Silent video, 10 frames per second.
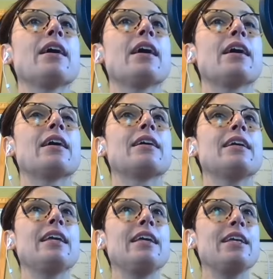uh,
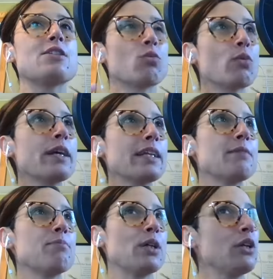it, it's a really
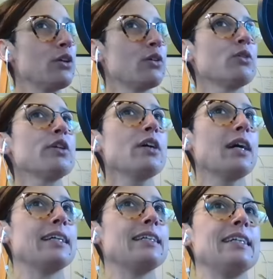peculiar
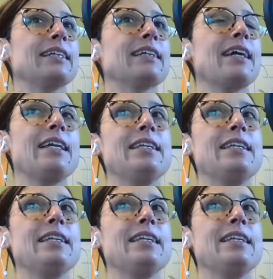idea and